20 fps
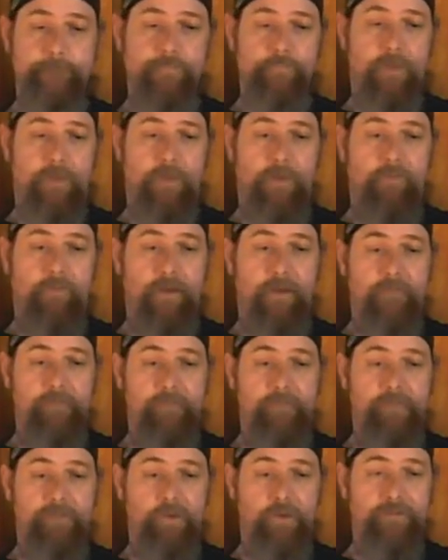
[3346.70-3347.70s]
I'll probably
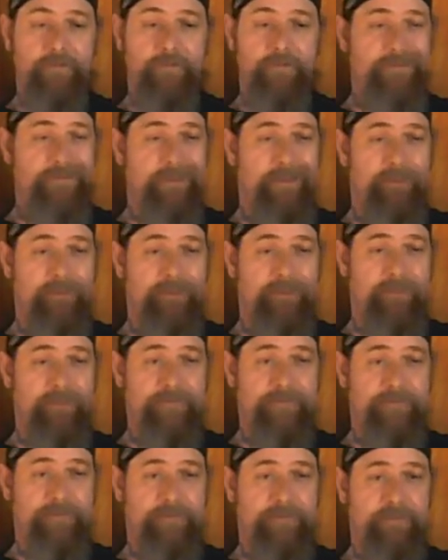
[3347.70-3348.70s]
be on D Live
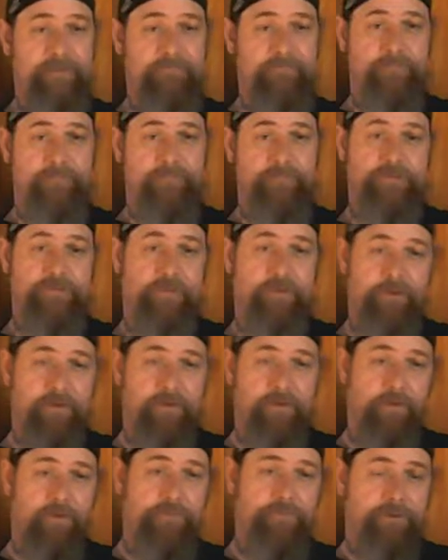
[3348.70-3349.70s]
next time. I try to
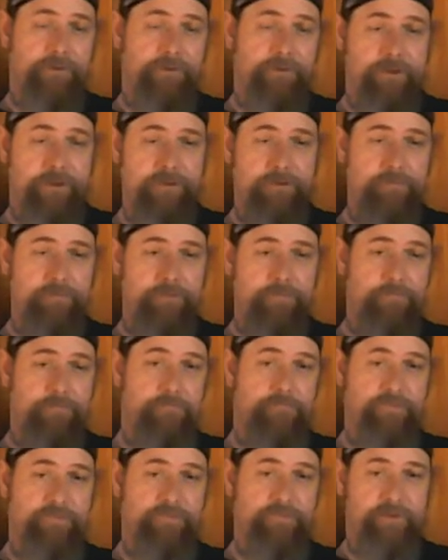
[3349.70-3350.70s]
alternate
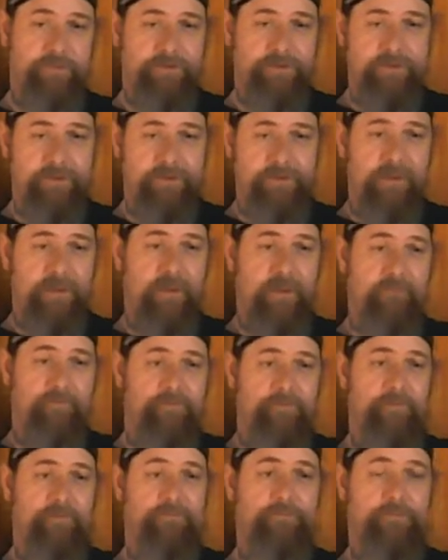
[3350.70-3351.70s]
between D Live
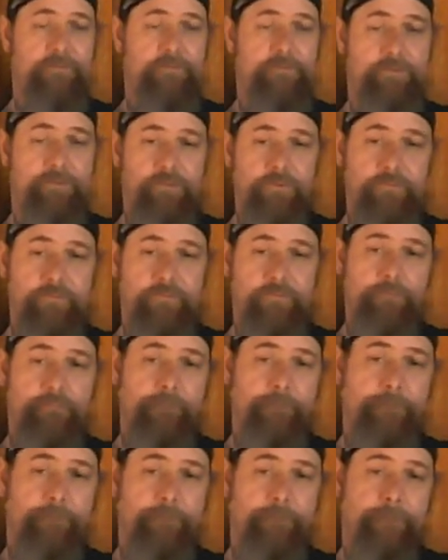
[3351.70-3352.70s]
and YouTube.
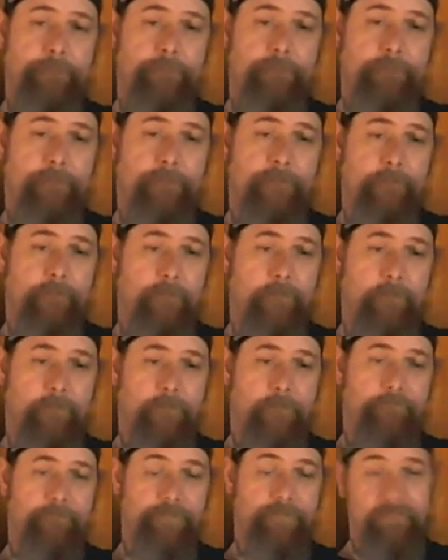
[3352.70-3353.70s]

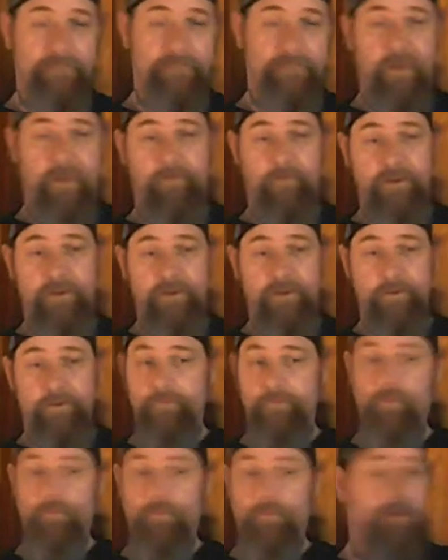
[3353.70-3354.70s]
Someday I'll make it
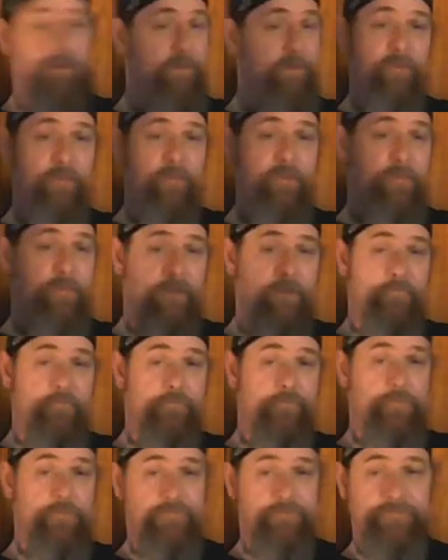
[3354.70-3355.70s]
over to one of the other
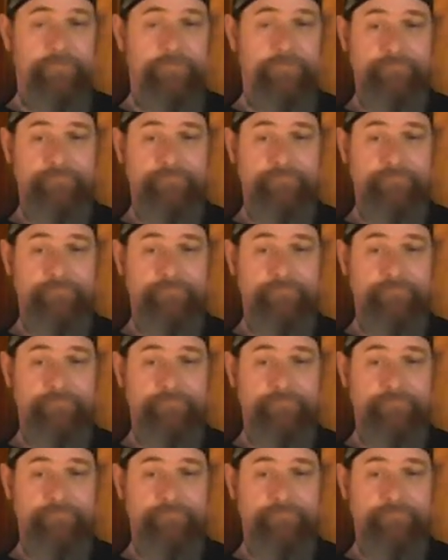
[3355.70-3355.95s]
platforms.